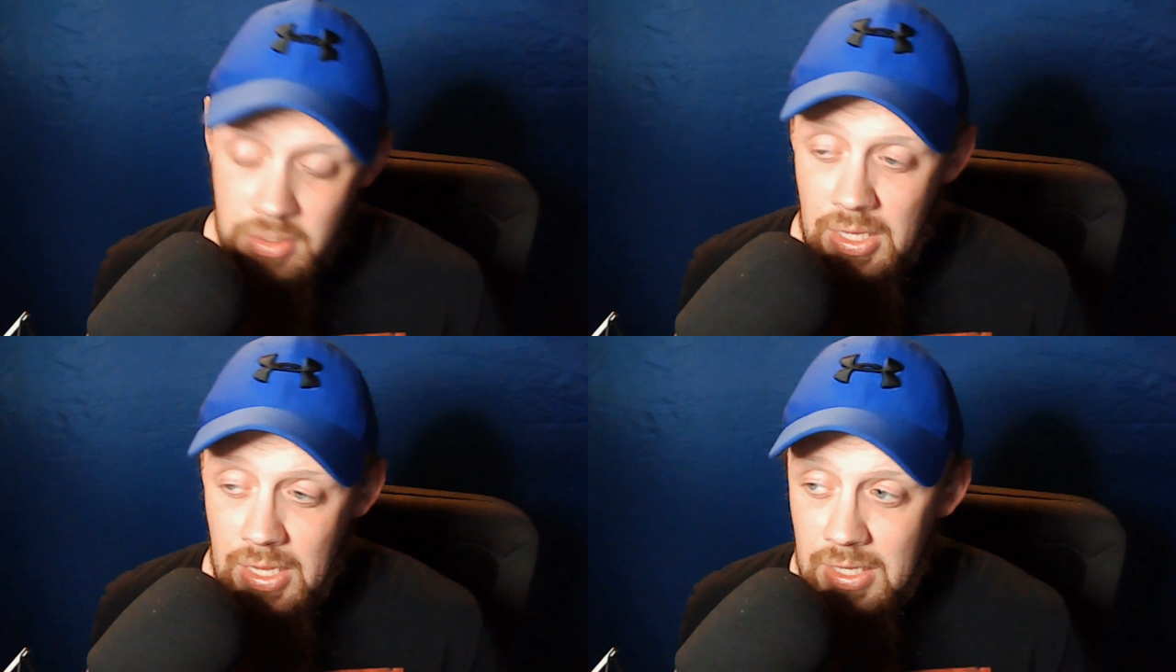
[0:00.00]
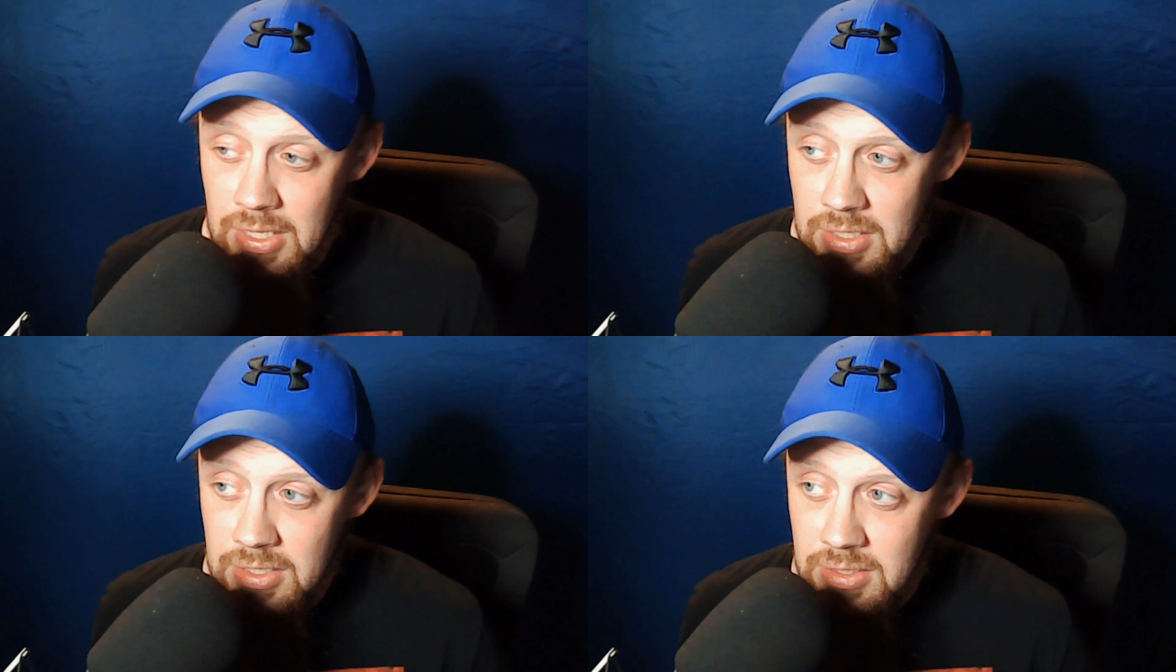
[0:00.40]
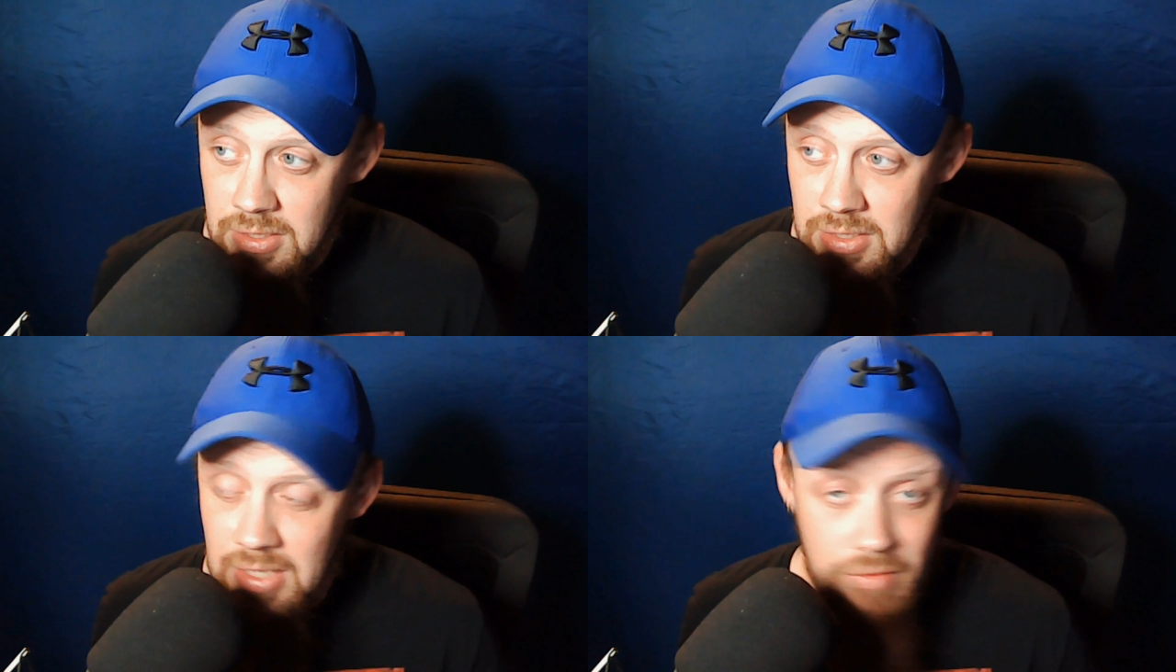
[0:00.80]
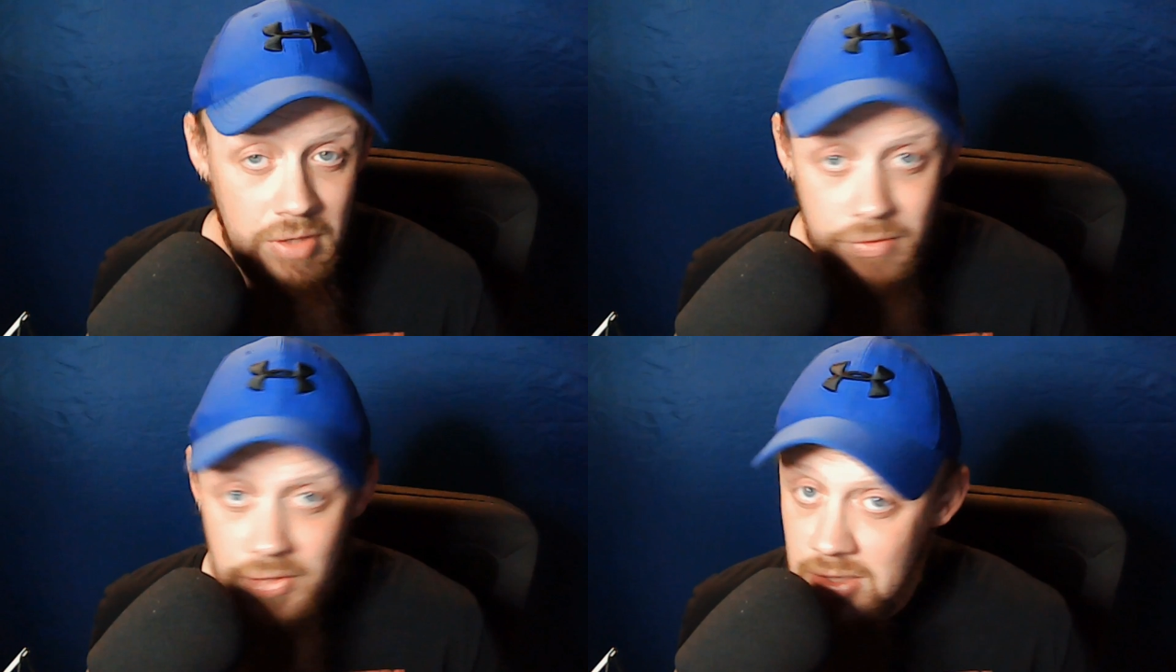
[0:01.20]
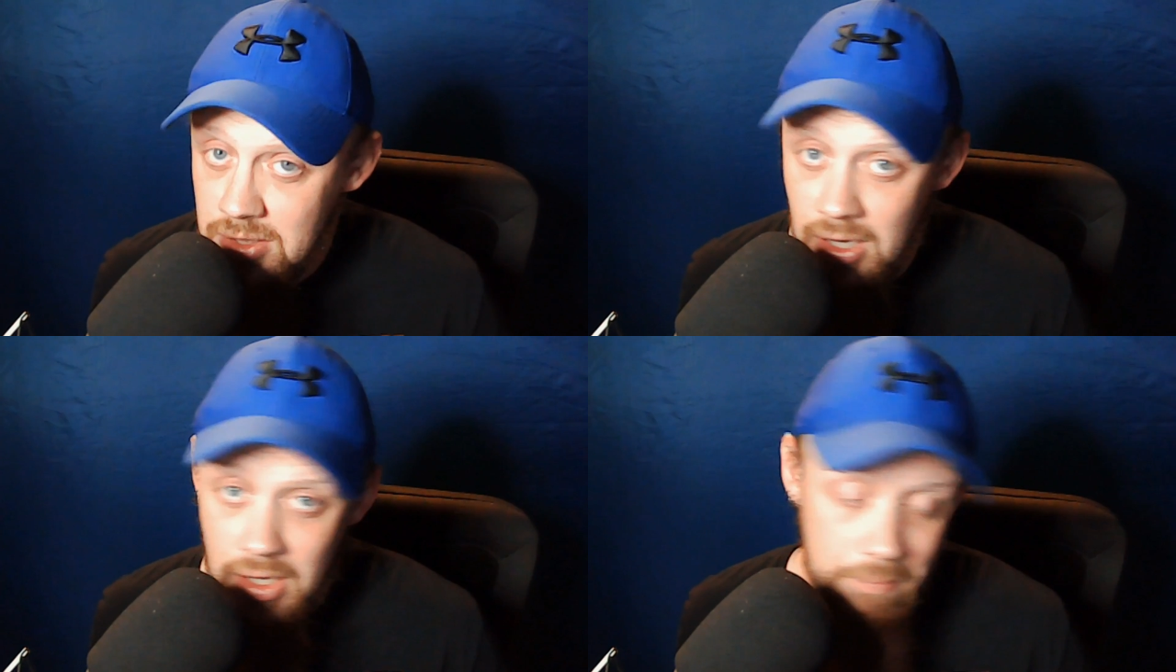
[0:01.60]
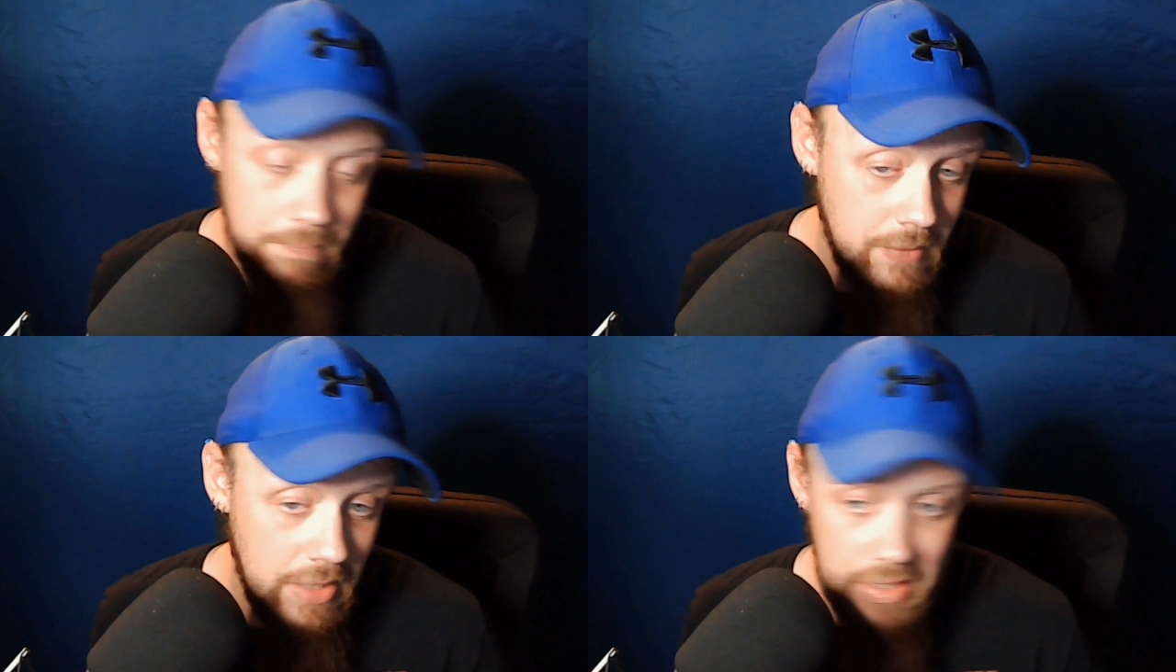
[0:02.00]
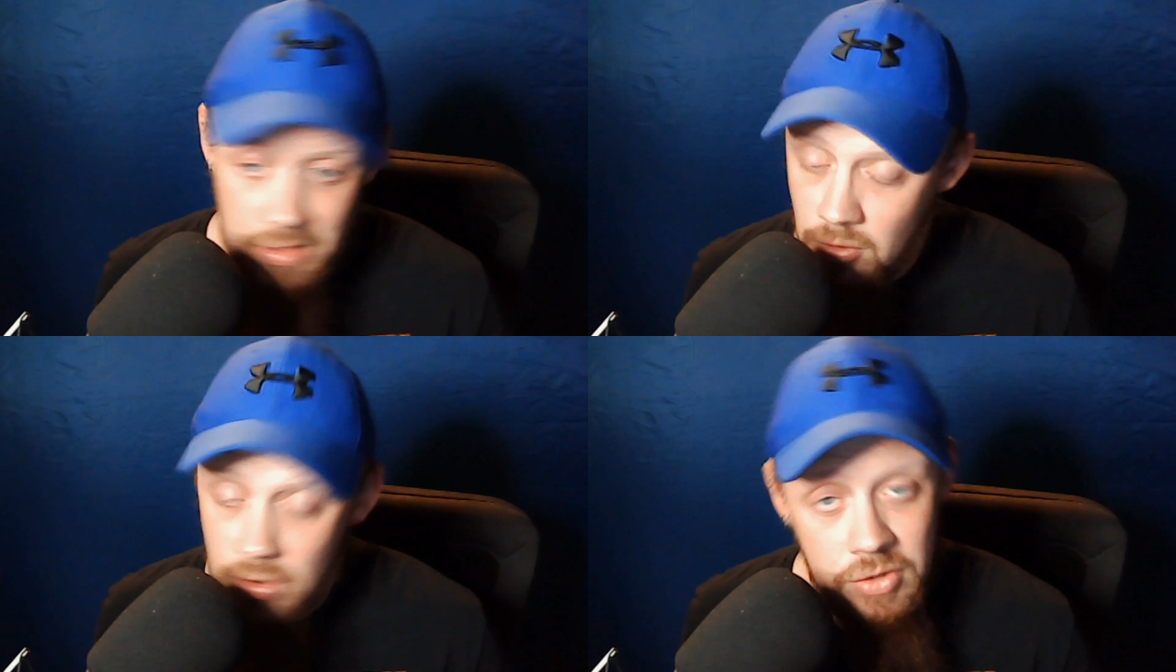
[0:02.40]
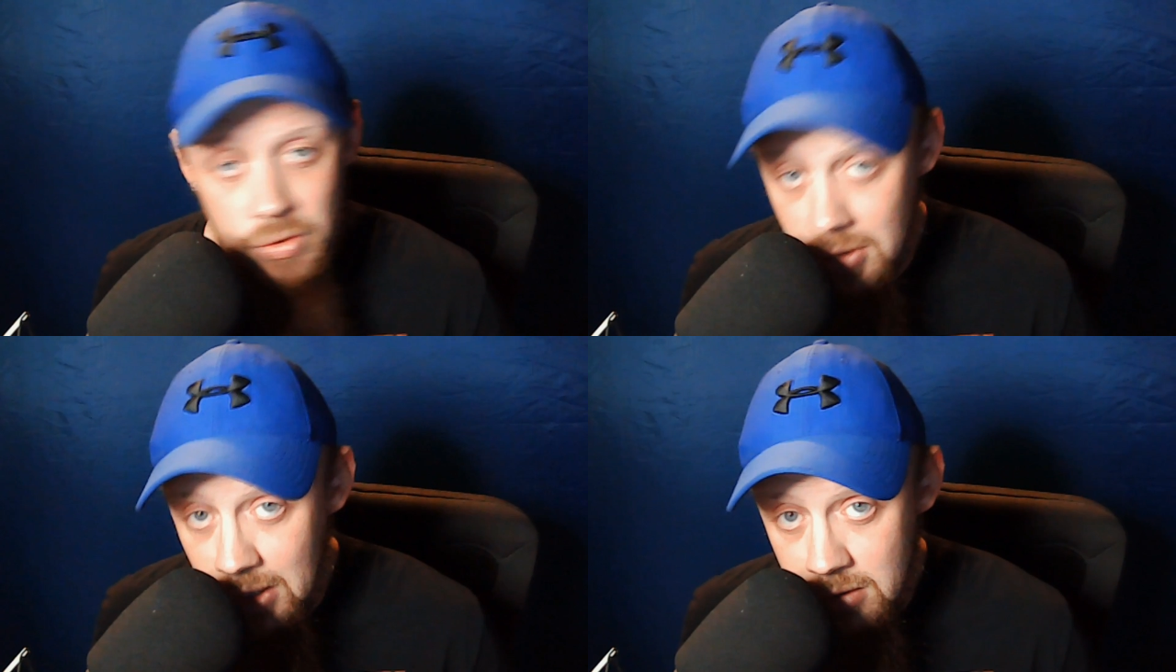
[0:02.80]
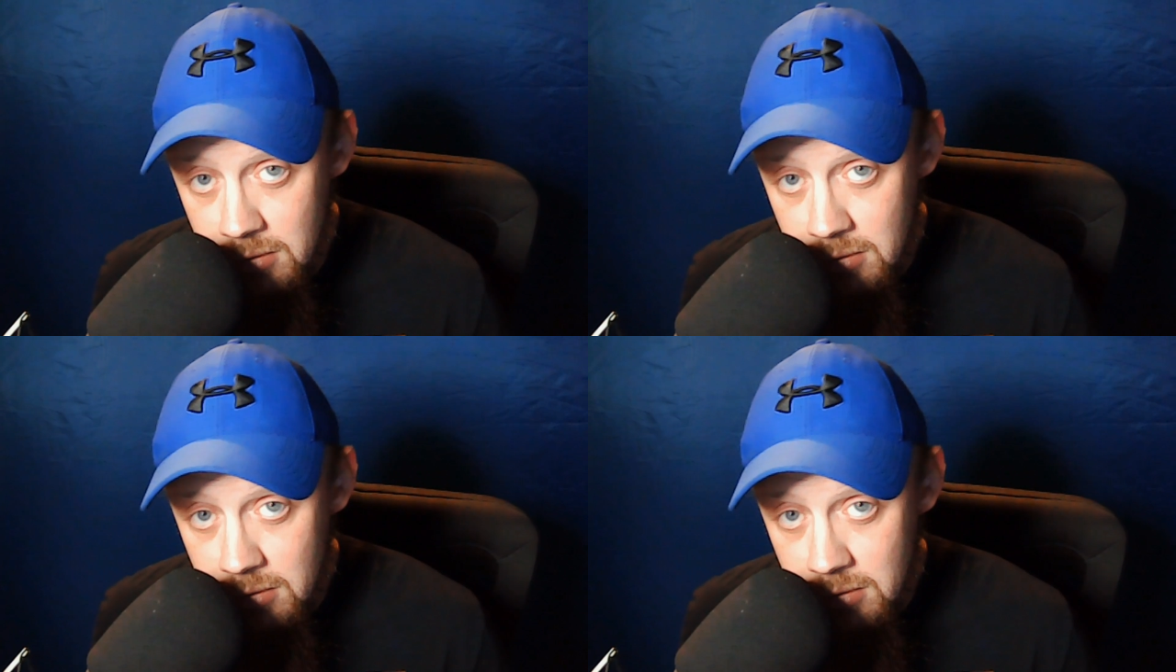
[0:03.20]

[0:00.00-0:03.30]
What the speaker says: and get rid of it in time, and it's already too late.